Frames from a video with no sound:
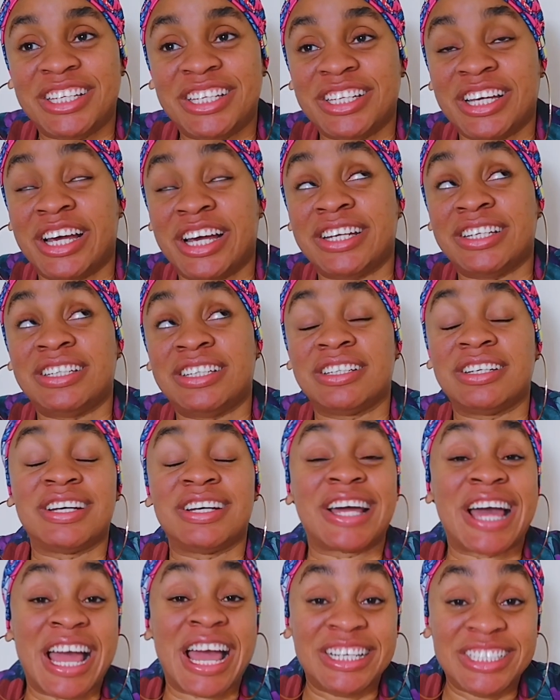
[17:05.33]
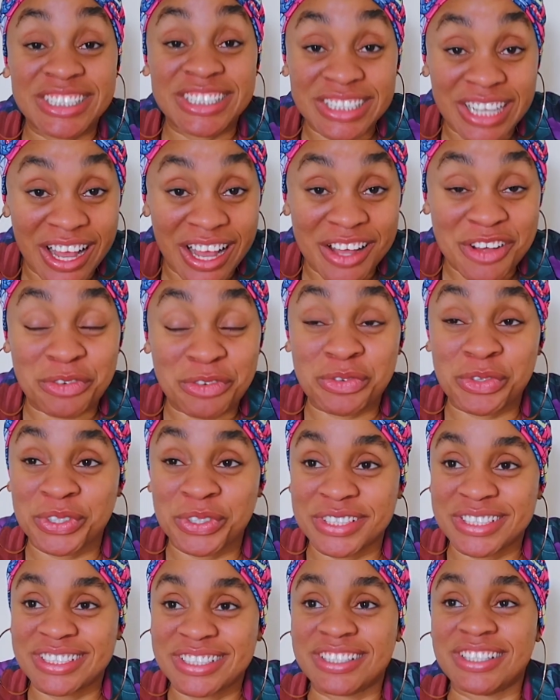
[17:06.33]
and Kaisha
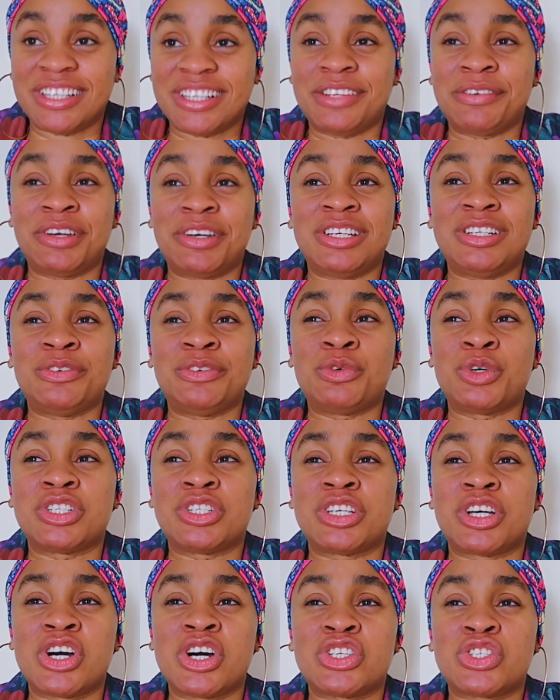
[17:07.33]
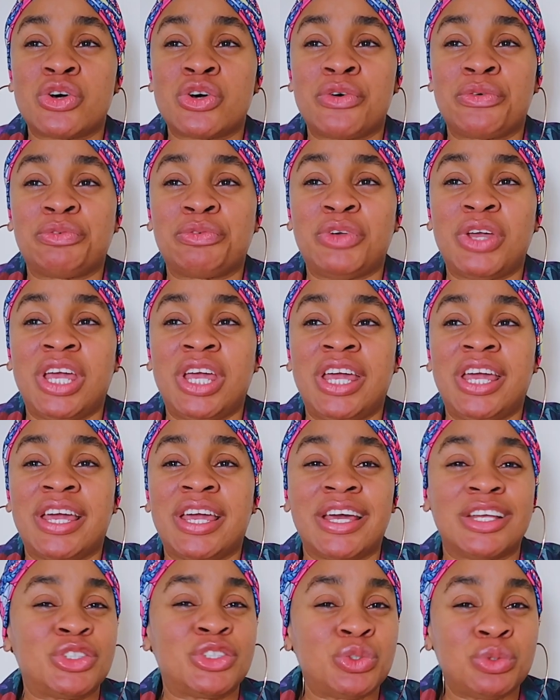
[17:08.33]
fought. It was because of a
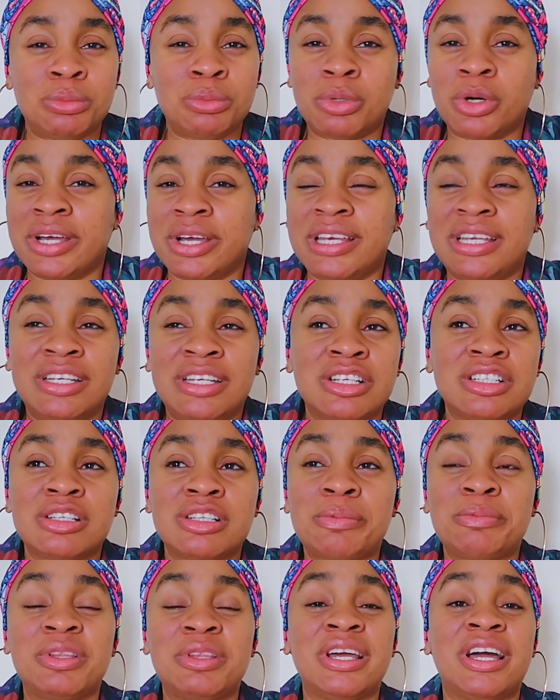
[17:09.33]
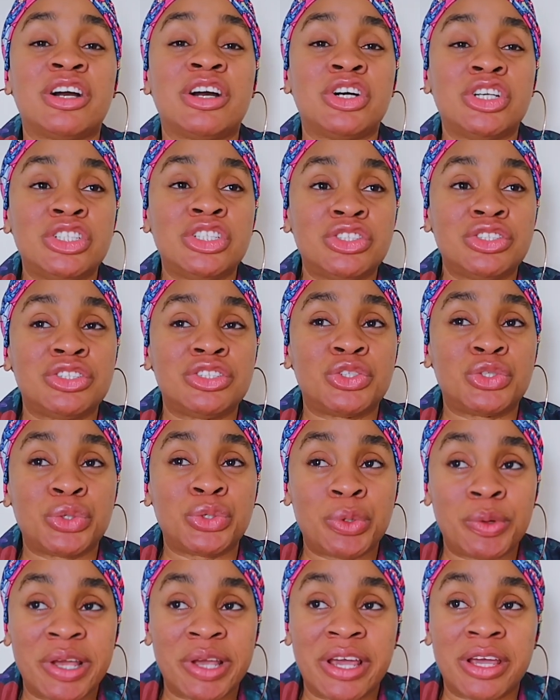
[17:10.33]
kettle boiling or something. According to the
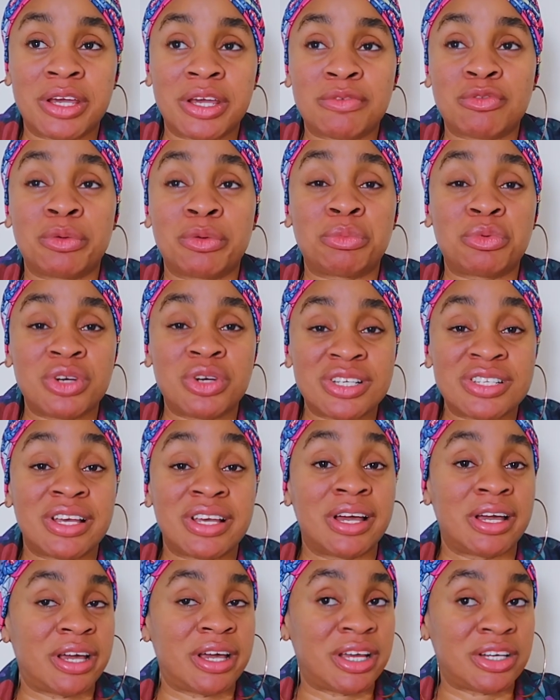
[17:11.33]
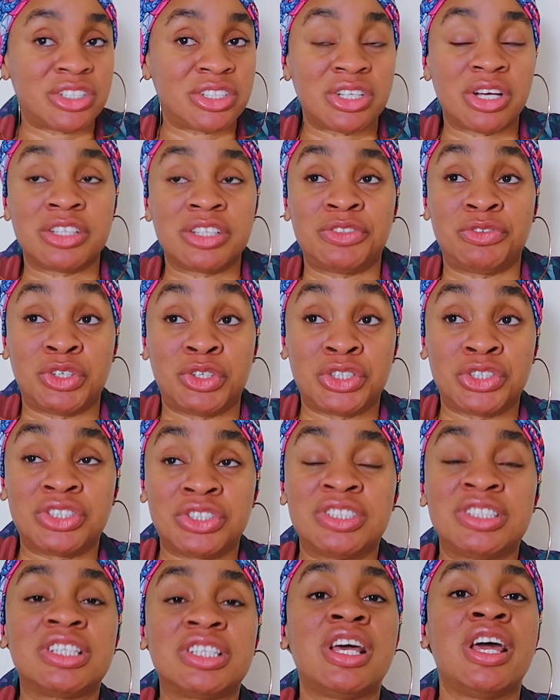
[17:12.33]
story I heard from Prince and Kaisha's
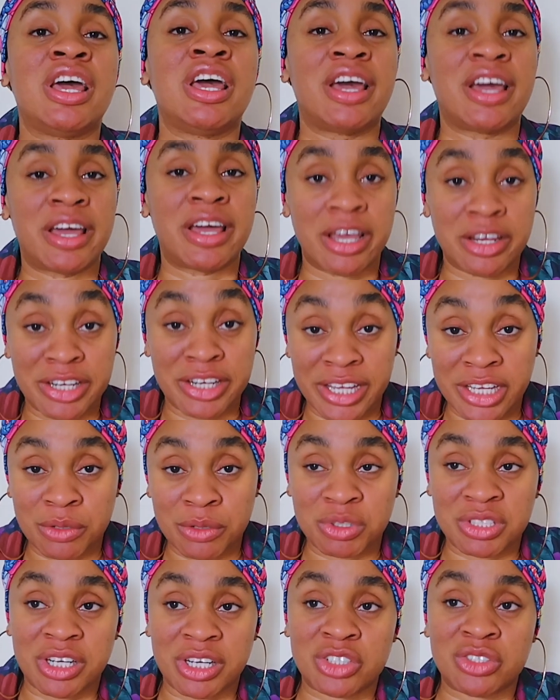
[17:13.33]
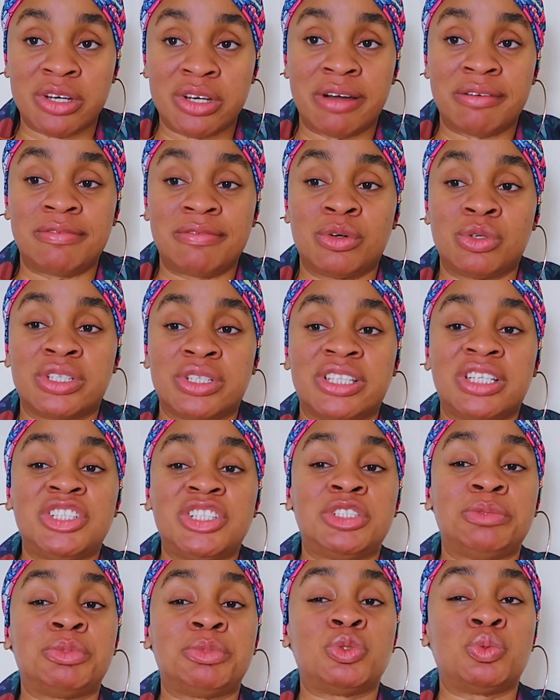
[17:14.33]
versions, Nengi was actually at fault. I think
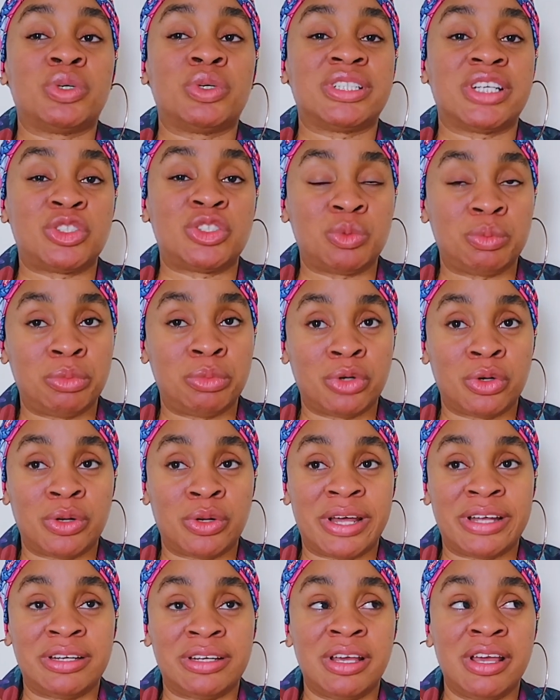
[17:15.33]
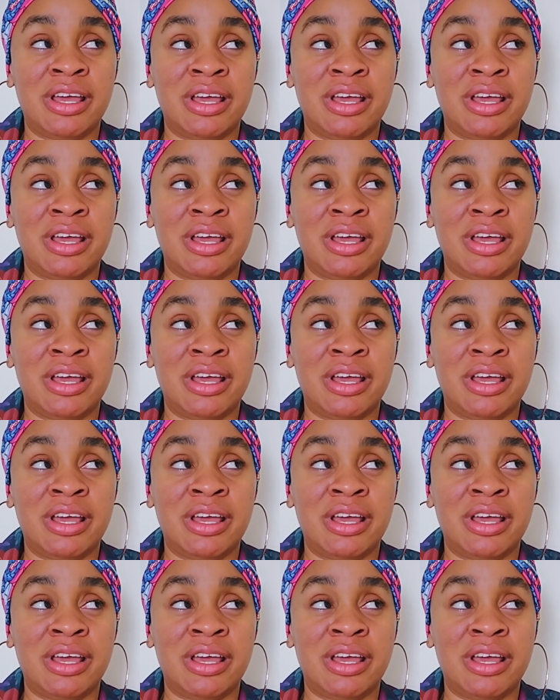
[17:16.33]
she put water to boil, and